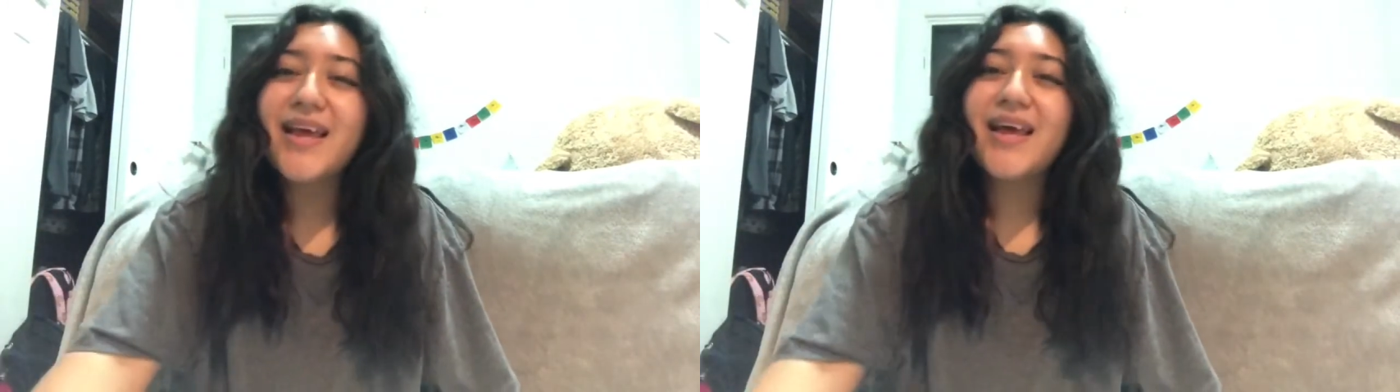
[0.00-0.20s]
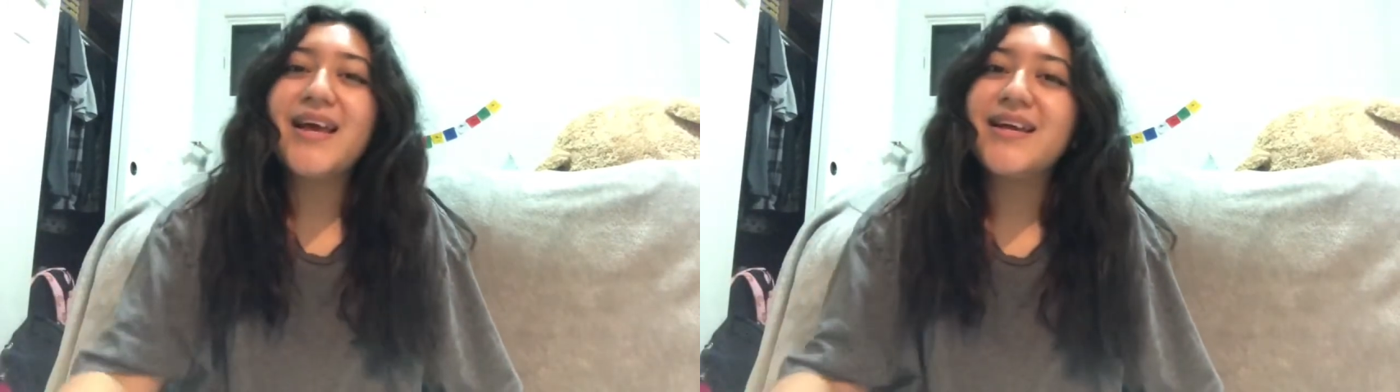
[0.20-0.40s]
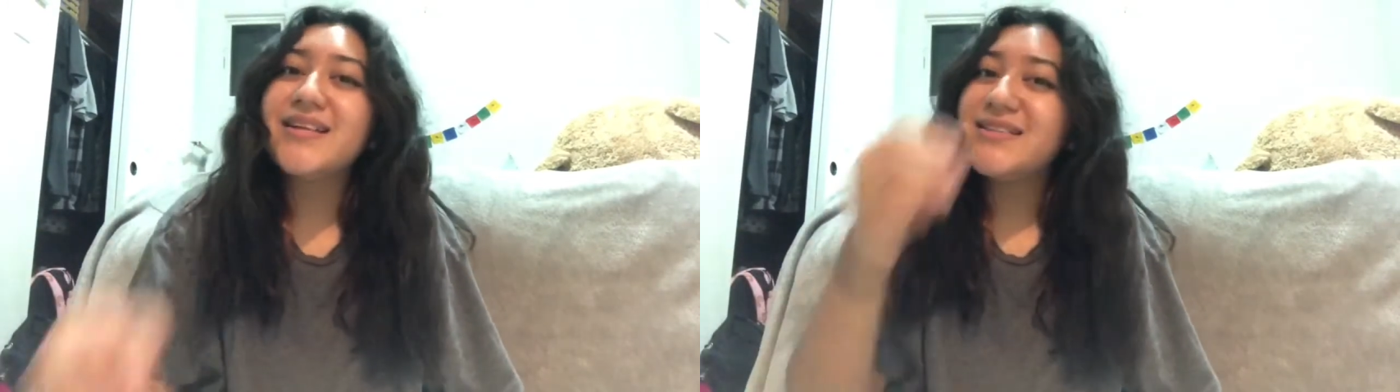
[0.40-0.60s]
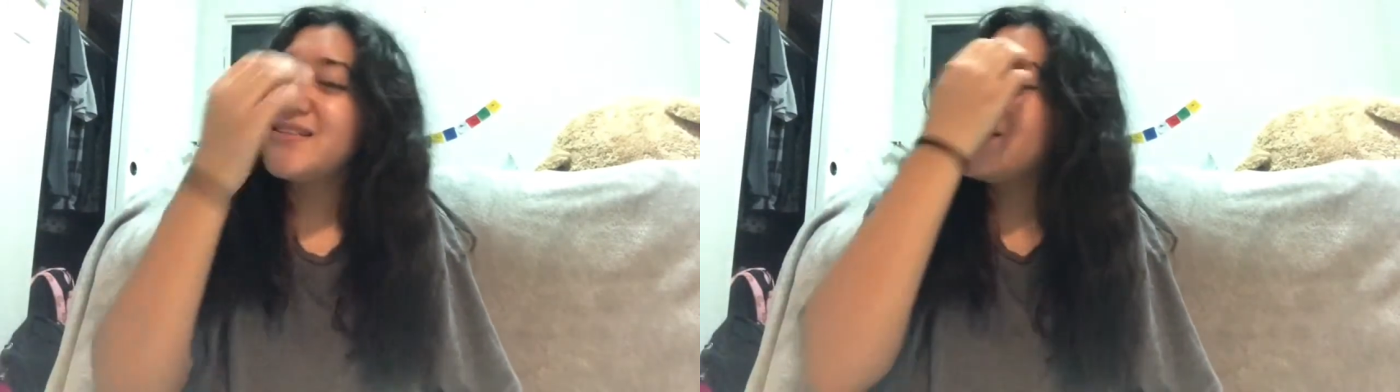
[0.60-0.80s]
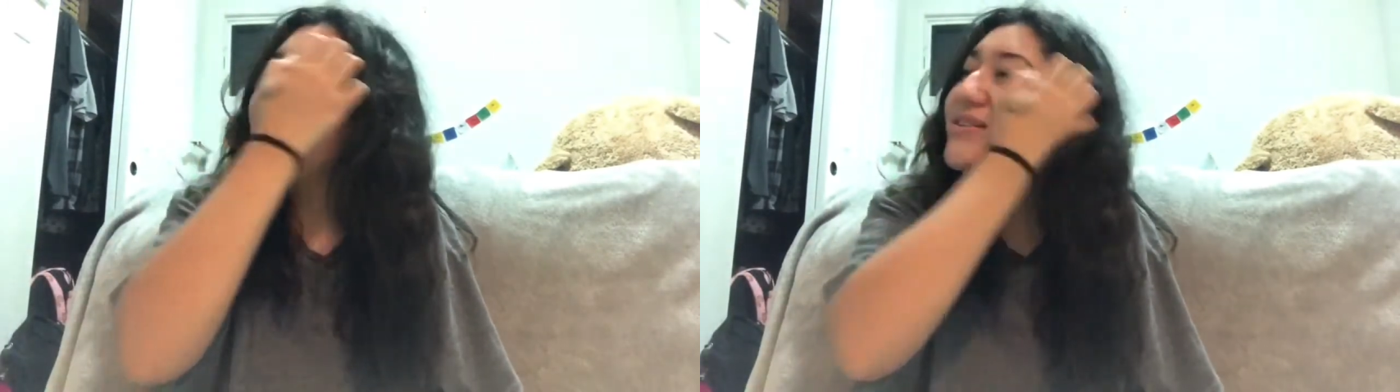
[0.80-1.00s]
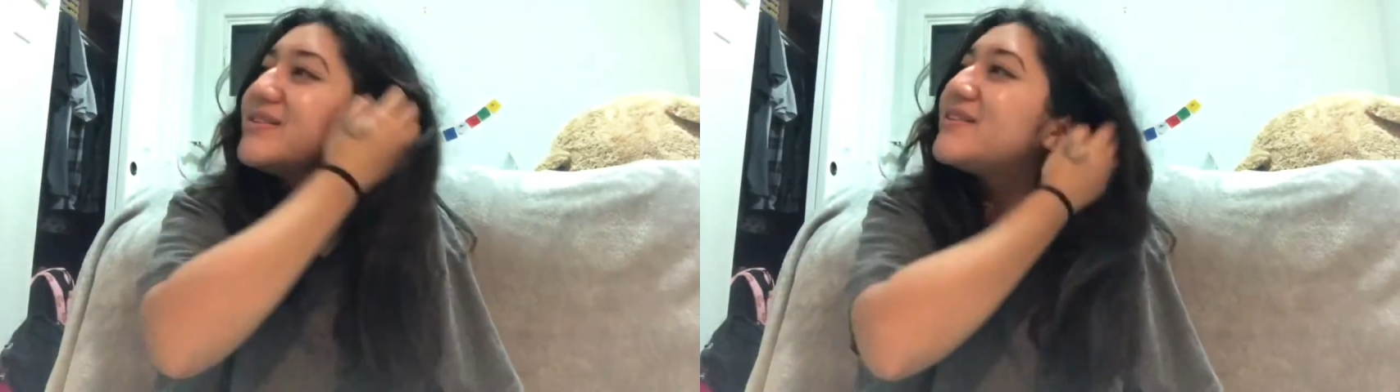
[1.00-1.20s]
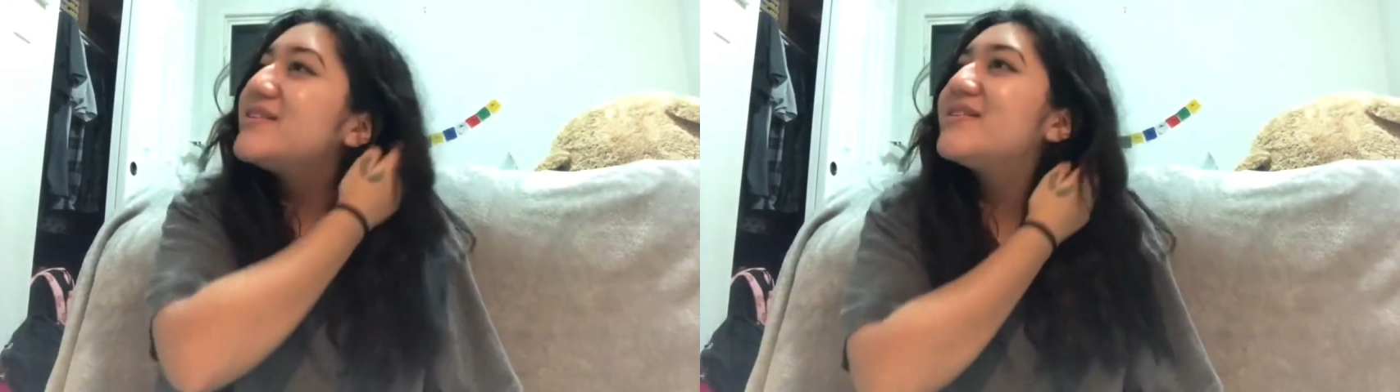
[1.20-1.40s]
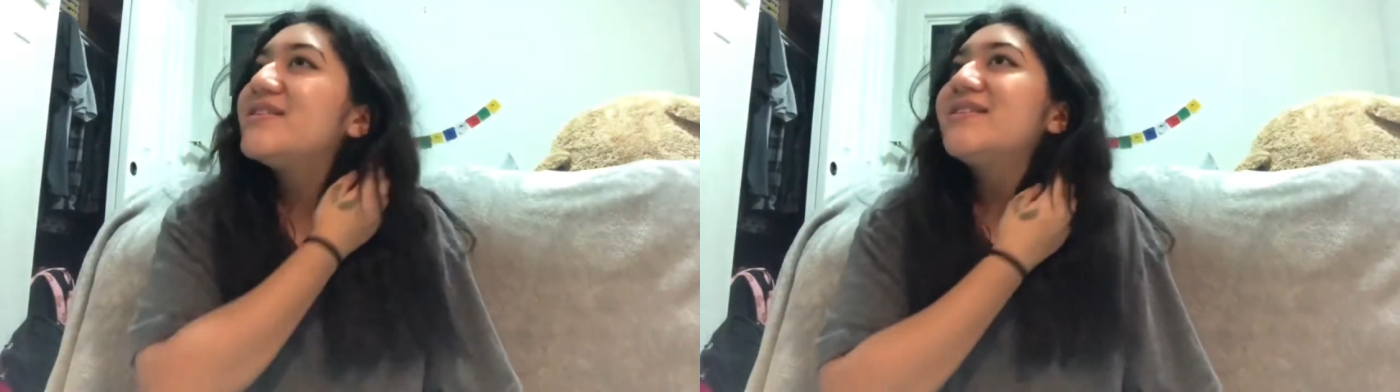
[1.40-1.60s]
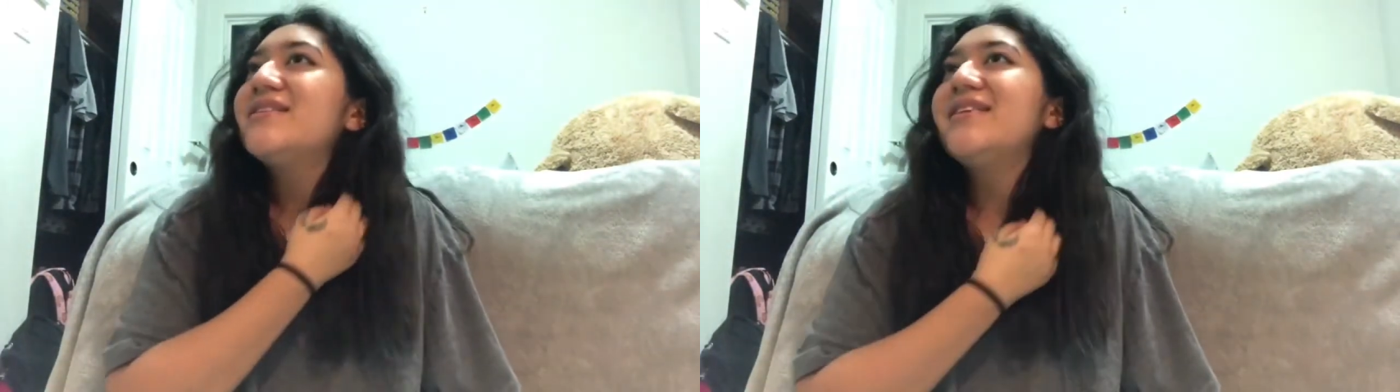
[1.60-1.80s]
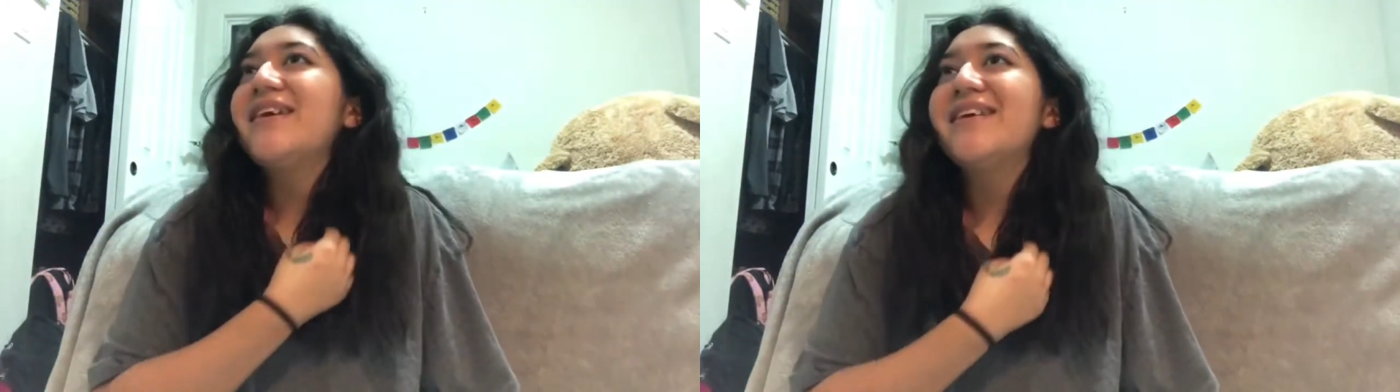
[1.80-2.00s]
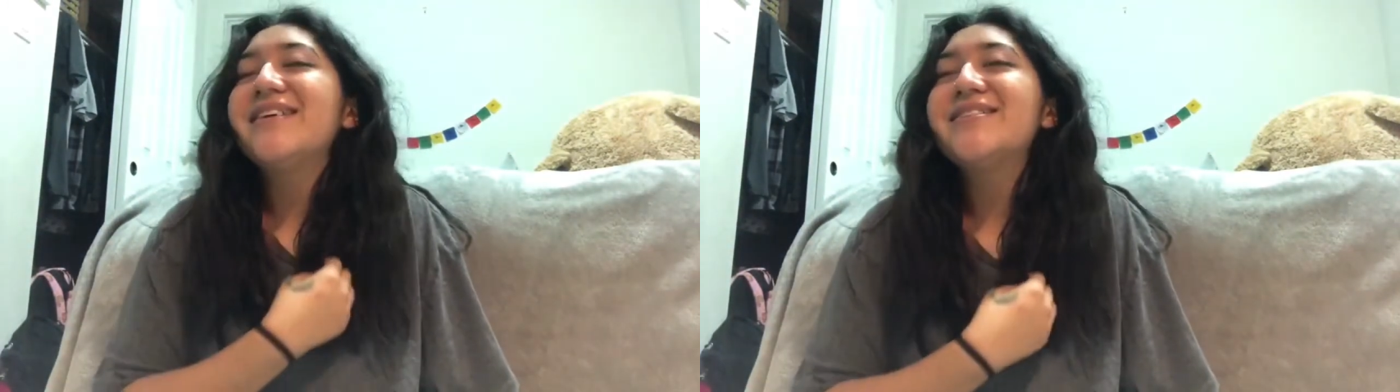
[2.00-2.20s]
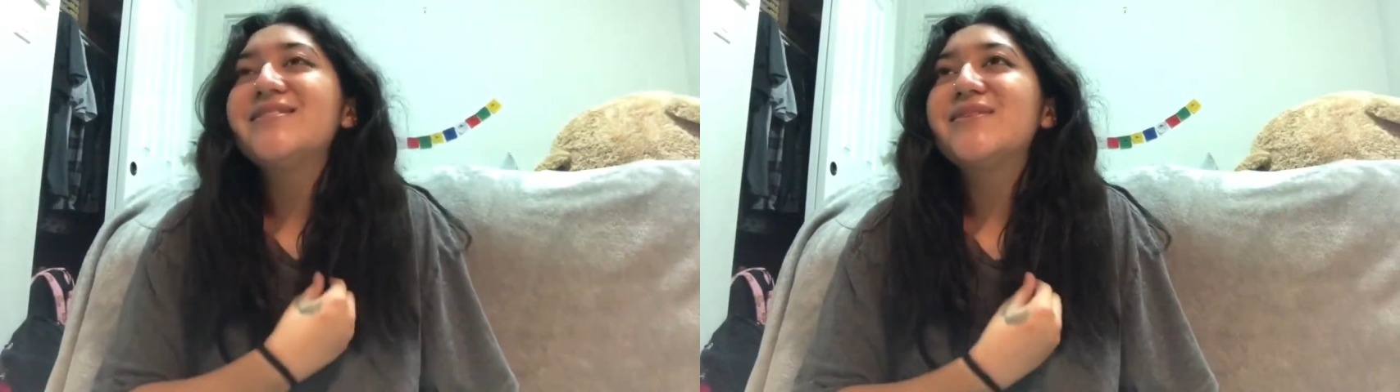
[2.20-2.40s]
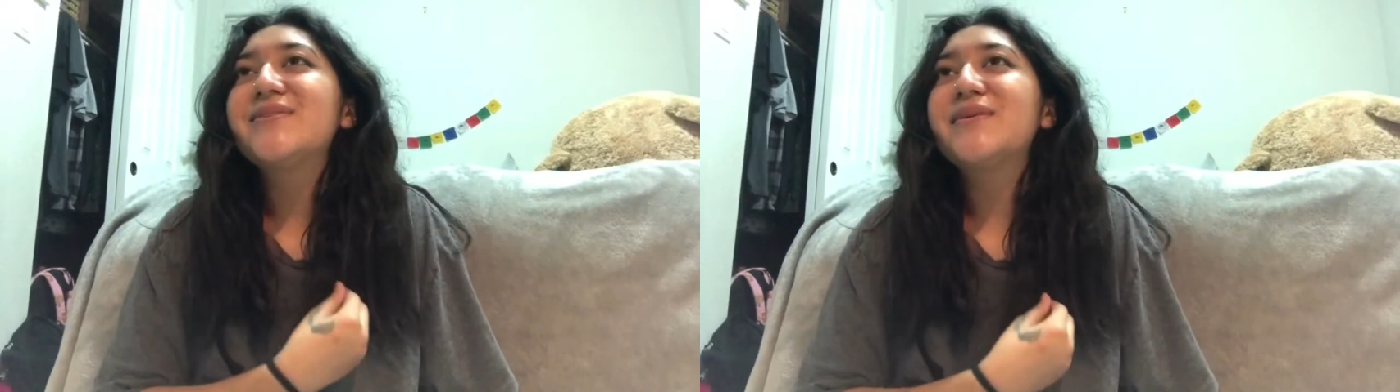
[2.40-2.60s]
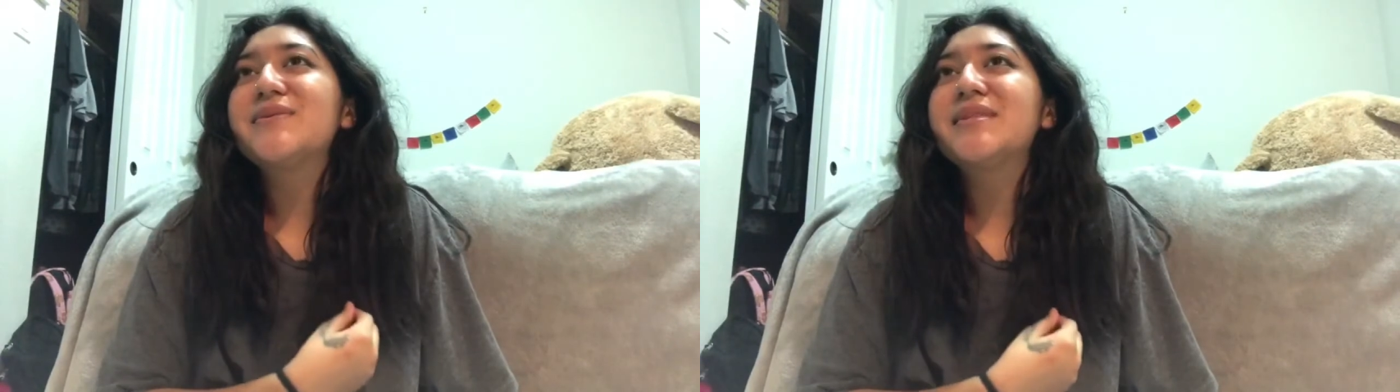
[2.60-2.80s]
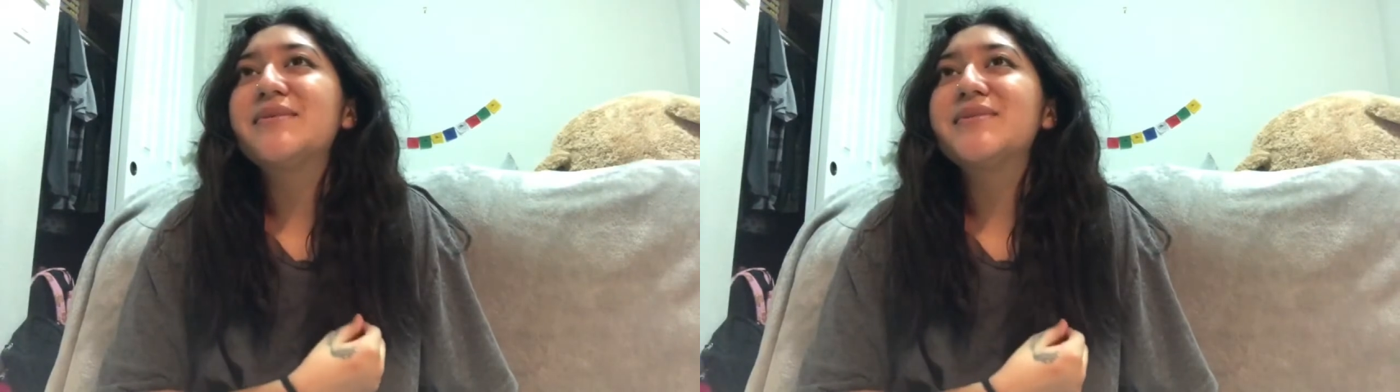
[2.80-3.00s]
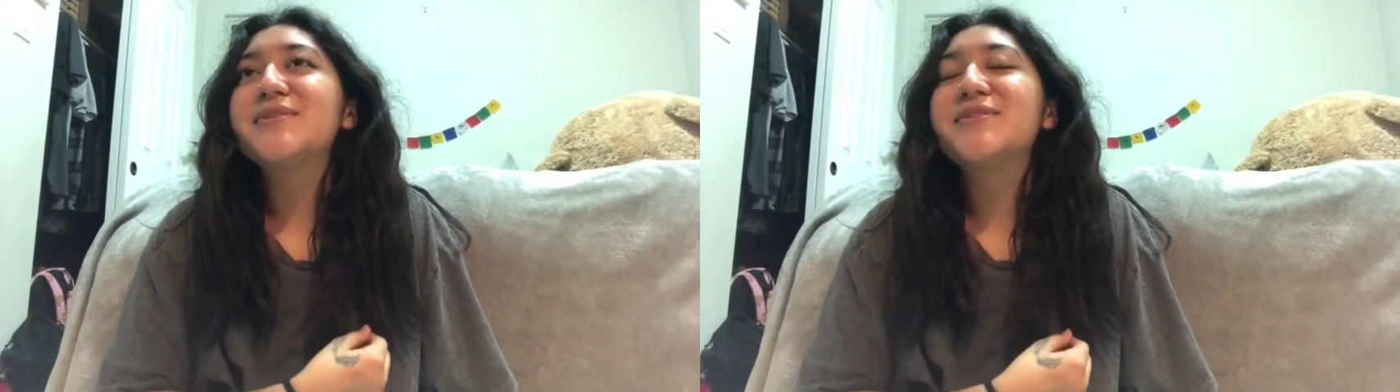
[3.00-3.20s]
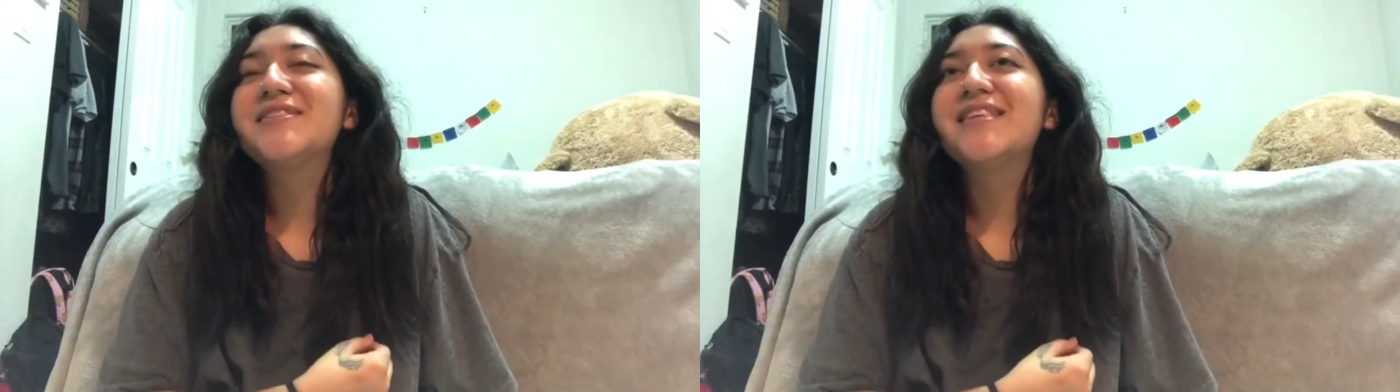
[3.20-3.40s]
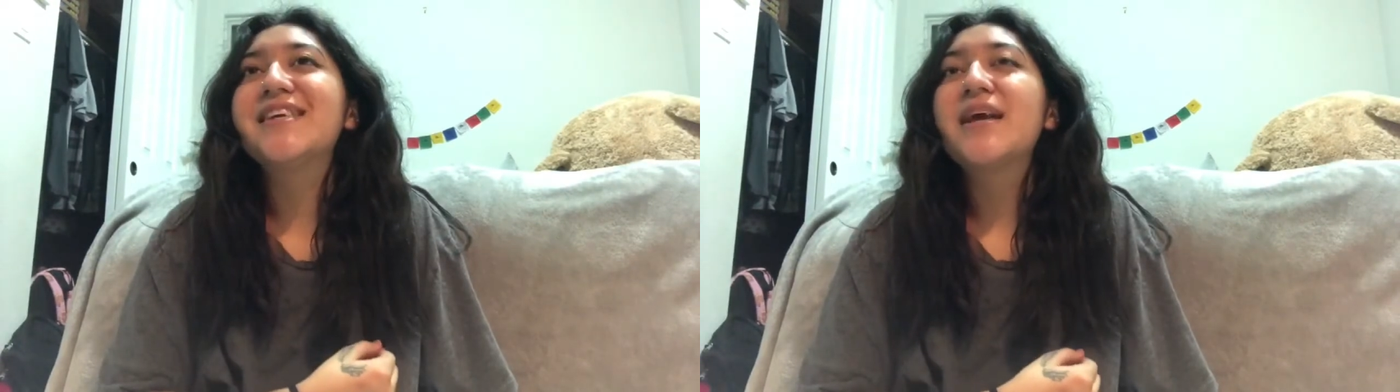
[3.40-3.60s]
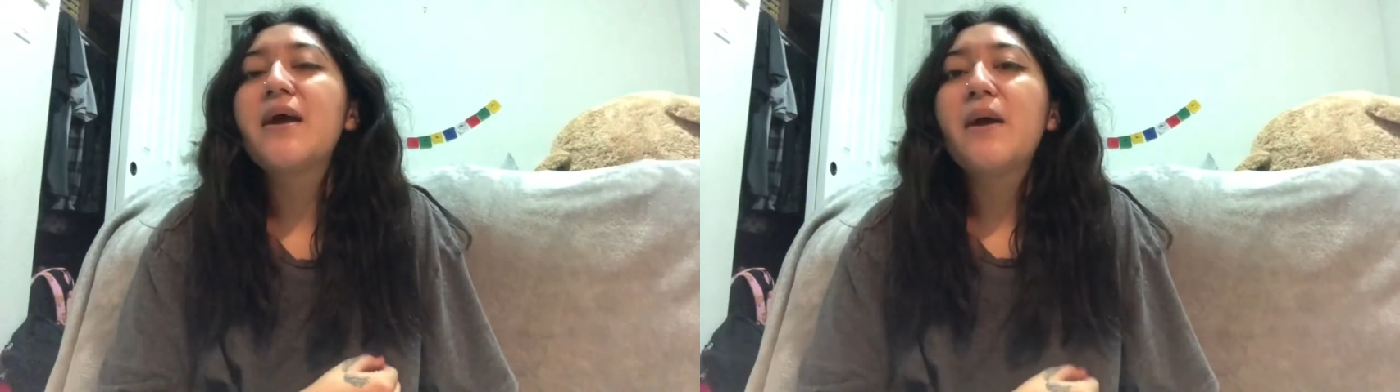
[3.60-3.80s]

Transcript: And yeah, and so that was interesting.